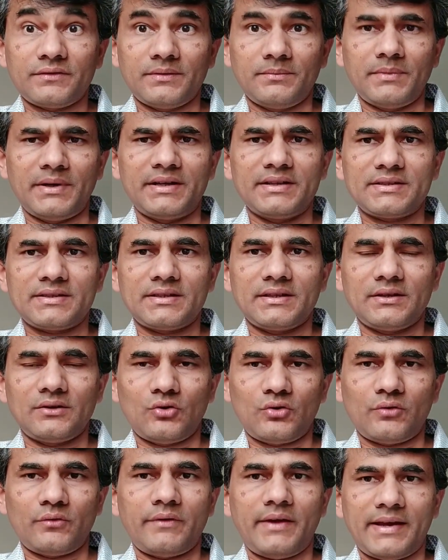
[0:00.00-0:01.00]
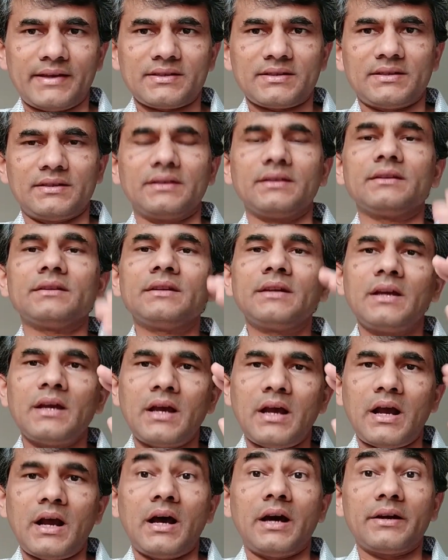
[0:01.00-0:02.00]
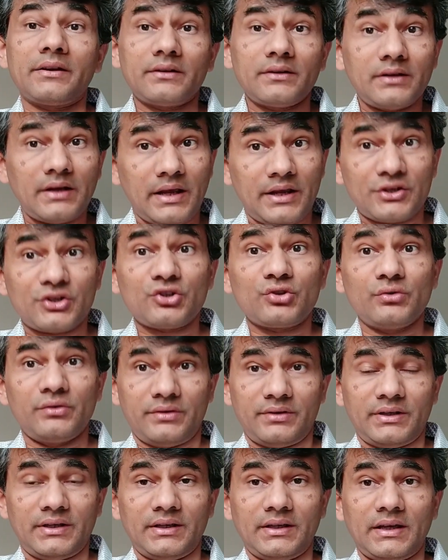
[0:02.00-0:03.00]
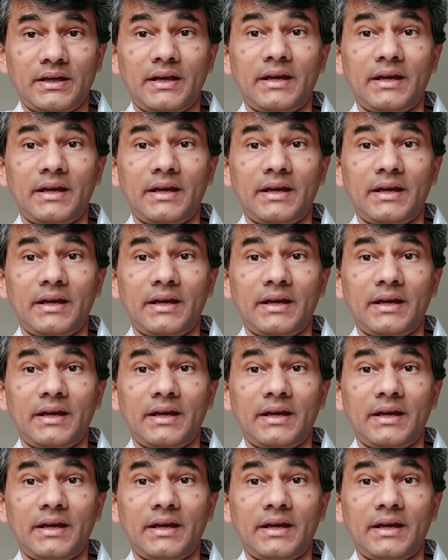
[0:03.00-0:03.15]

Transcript: the medicine or vaccine, are assuring.